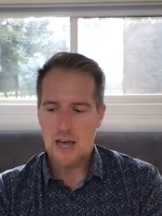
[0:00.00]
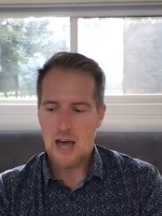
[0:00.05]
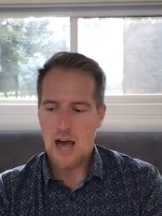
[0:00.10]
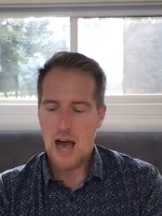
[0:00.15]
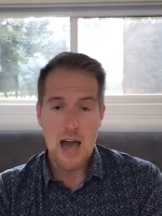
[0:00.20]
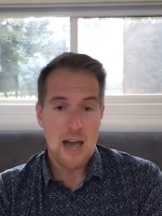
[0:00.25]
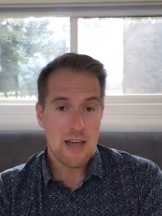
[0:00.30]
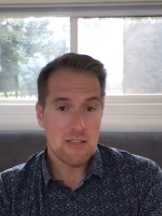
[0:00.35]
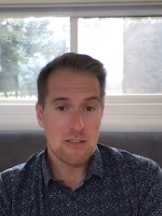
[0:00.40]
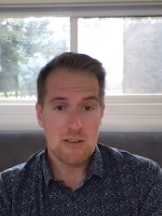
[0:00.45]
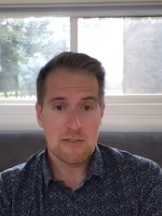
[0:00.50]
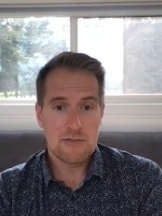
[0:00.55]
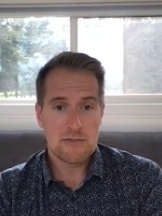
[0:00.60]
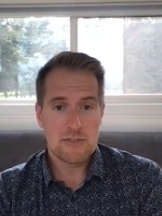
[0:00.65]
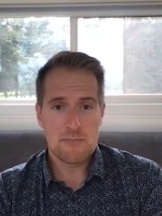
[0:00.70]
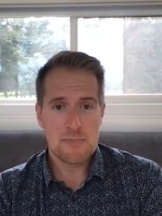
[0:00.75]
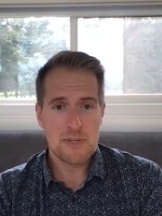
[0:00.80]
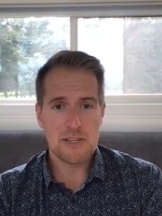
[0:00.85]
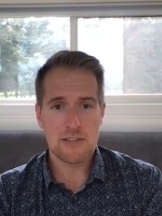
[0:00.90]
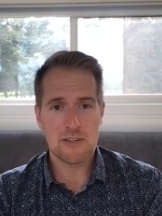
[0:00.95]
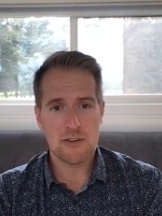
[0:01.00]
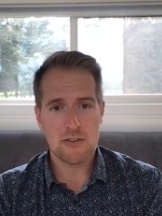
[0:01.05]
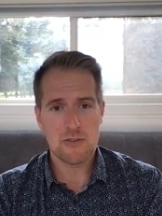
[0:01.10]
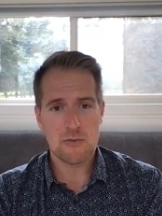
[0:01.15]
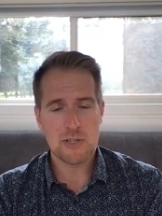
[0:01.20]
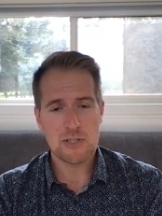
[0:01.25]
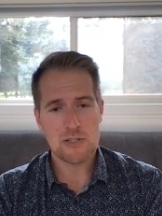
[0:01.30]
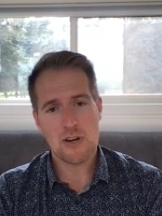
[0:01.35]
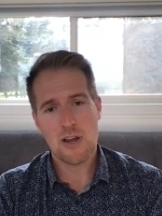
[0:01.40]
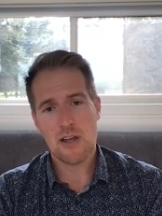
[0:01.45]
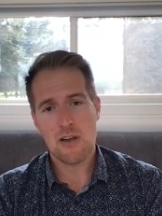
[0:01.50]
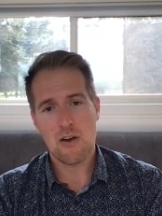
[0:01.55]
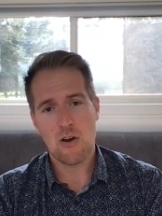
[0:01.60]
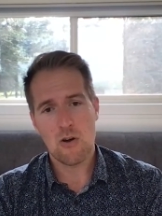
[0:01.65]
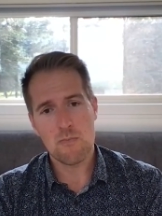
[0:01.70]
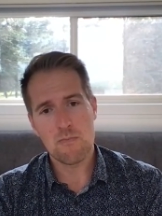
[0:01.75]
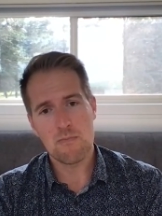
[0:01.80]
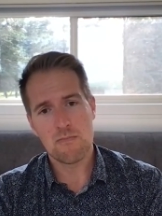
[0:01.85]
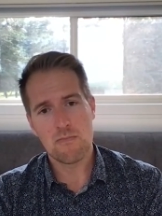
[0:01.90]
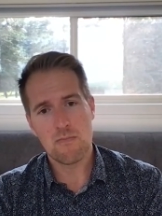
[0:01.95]
I loved being there in the winter. I
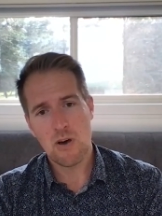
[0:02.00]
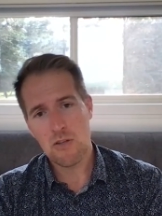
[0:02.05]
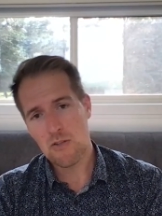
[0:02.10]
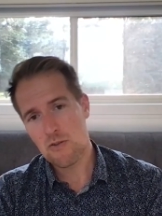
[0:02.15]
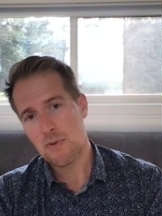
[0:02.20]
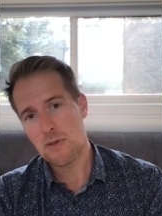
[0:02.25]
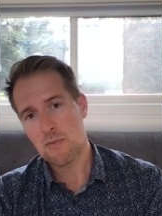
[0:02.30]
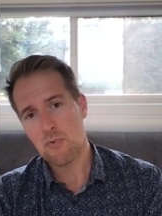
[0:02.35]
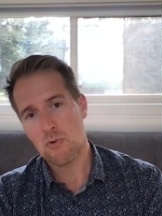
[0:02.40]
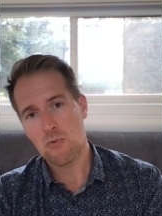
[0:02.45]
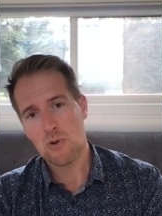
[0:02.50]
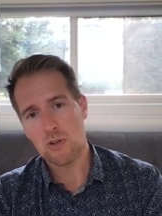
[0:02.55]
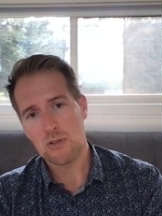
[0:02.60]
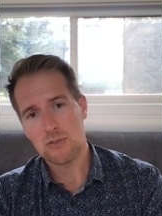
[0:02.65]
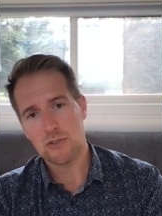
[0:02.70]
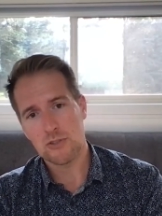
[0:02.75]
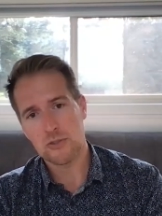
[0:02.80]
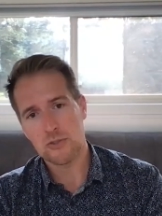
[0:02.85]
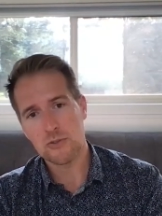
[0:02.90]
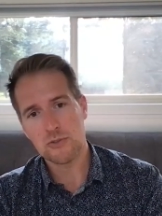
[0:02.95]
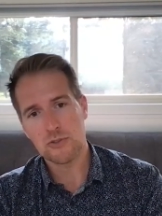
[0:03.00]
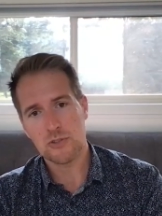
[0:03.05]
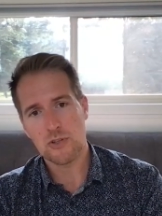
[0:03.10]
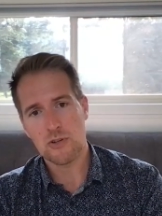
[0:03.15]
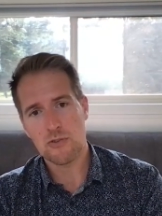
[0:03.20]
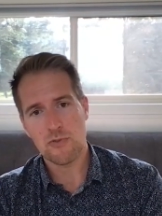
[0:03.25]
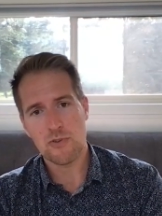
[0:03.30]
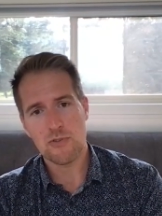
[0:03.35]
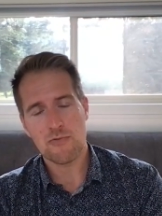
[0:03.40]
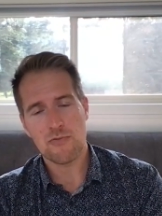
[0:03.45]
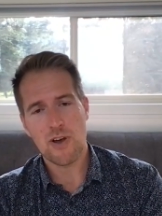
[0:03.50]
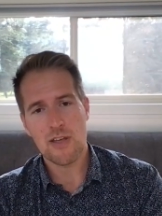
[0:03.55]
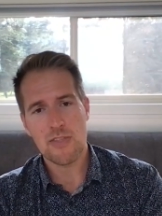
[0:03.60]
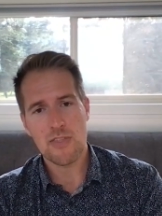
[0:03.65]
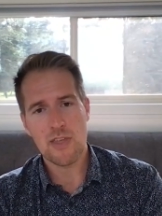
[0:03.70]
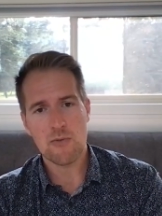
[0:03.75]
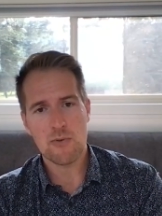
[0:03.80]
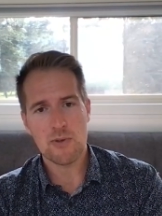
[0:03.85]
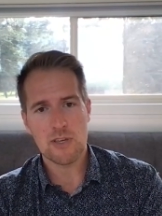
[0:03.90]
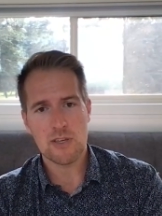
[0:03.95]
hope other people will too. So if we
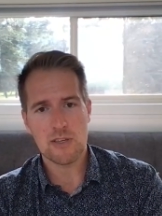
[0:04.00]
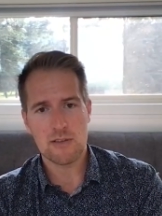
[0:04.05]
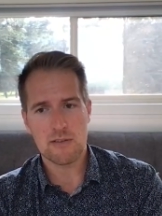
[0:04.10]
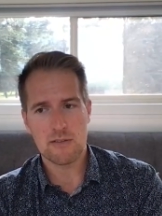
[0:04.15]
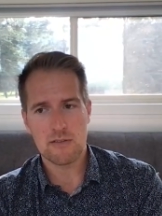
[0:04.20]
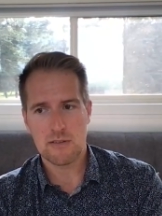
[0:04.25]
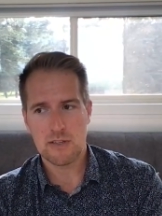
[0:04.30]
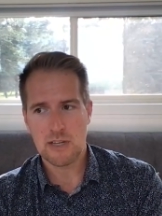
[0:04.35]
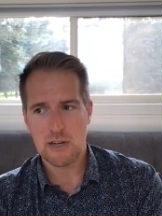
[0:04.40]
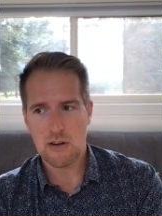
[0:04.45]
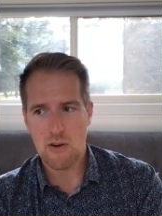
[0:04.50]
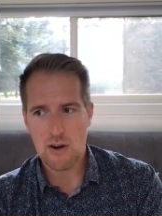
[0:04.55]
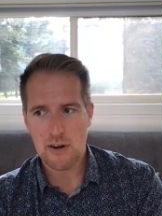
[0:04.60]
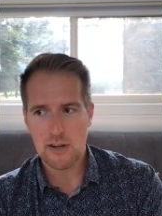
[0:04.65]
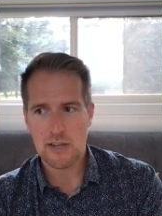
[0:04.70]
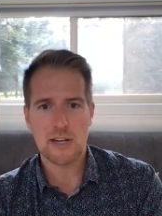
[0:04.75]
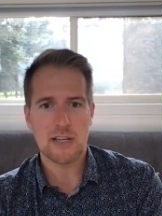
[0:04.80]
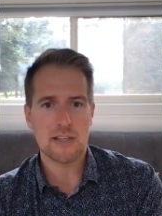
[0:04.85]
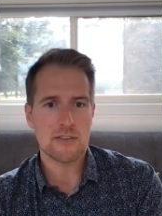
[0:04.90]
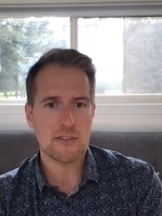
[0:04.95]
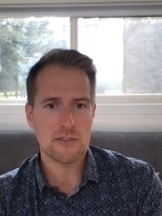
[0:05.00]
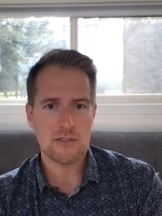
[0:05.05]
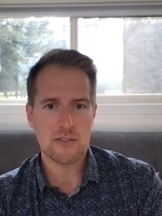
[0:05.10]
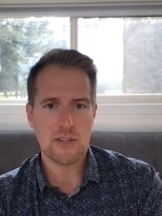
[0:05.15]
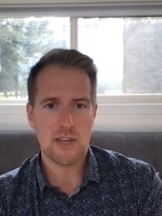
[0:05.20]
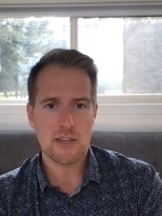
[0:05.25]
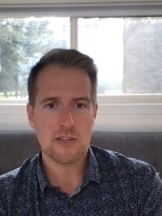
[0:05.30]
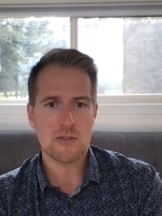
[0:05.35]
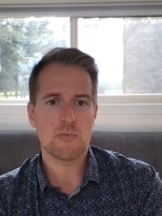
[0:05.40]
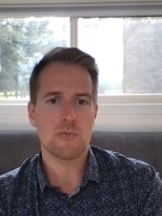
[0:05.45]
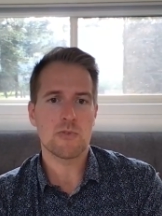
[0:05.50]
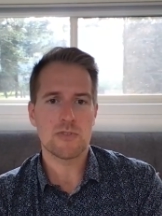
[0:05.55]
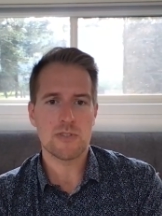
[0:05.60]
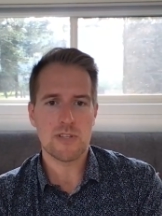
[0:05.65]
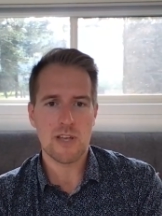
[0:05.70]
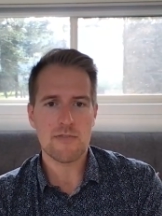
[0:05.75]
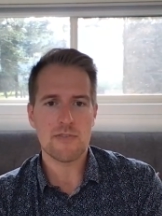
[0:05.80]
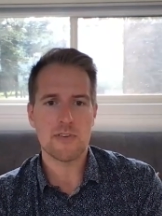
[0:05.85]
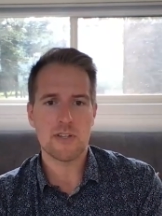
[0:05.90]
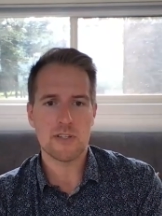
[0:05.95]
find that we, are getting the stays, we'll
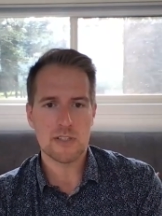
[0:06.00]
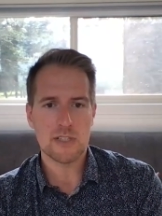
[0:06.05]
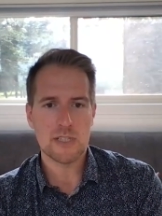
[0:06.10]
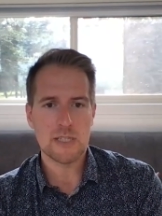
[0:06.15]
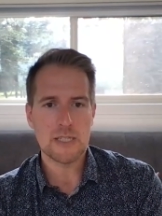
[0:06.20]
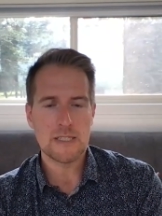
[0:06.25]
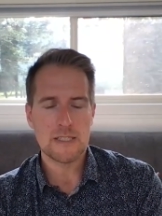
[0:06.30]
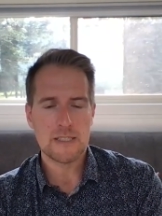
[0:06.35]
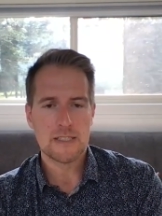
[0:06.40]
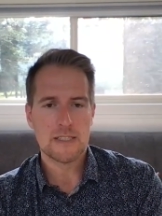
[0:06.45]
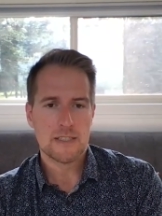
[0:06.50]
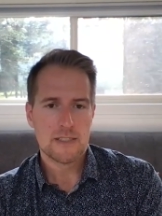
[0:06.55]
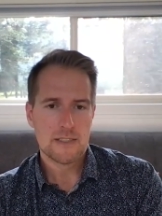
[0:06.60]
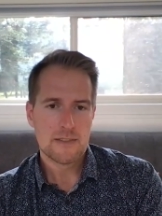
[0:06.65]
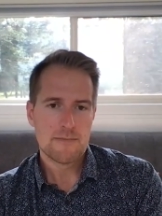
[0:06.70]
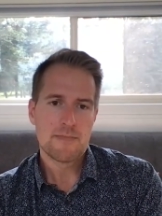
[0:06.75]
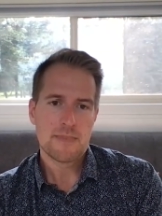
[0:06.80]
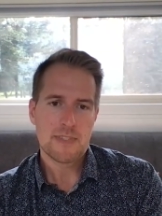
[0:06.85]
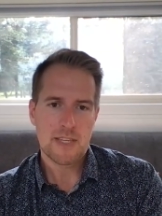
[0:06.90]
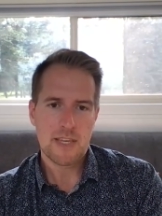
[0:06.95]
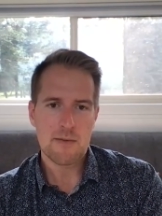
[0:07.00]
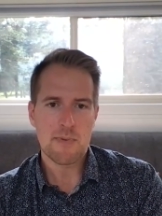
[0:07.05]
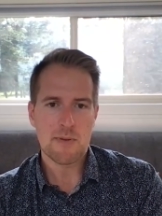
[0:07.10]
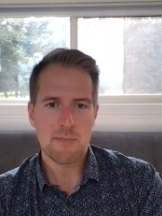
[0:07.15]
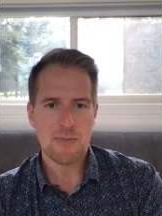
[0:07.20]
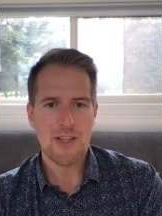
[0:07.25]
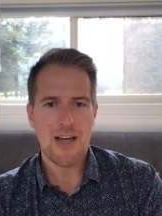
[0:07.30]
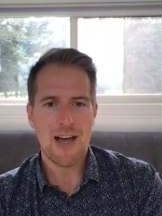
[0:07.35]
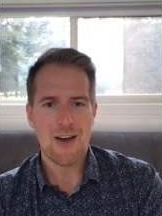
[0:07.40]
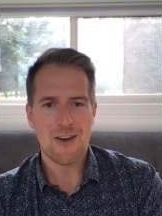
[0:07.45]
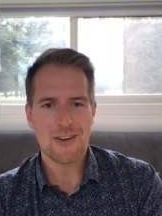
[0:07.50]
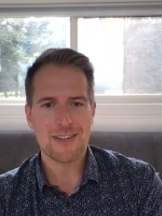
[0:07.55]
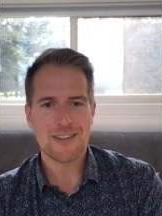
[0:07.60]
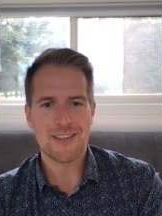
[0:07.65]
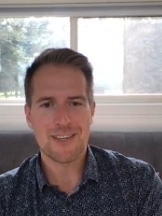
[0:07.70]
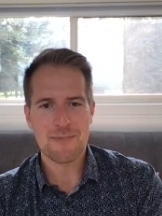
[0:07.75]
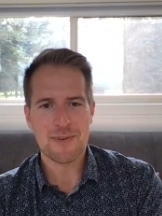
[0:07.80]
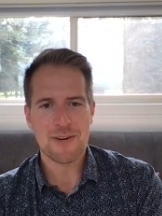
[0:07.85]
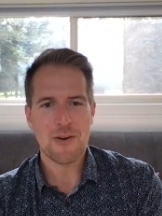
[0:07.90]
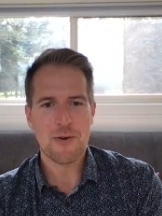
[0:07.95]
definitely keep it plowed and
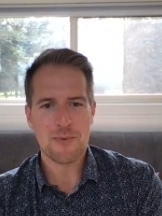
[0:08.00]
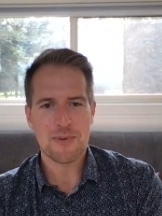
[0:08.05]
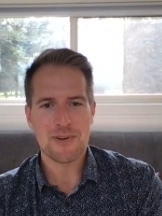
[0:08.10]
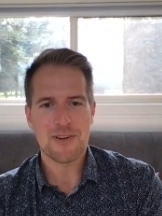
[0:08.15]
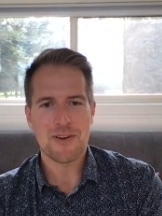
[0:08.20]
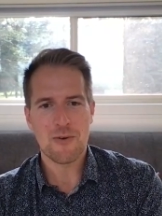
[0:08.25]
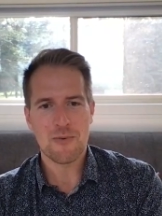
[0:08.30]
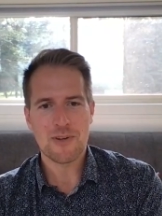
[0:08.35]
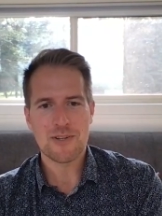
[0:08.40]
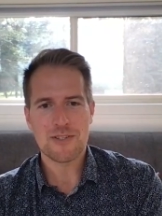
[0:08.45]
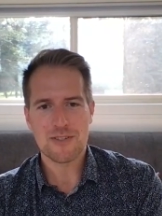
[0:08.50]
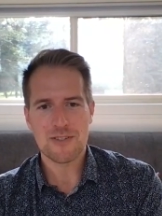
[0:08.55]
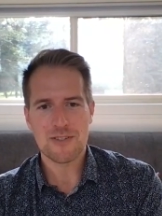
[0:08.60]
keep it open all winter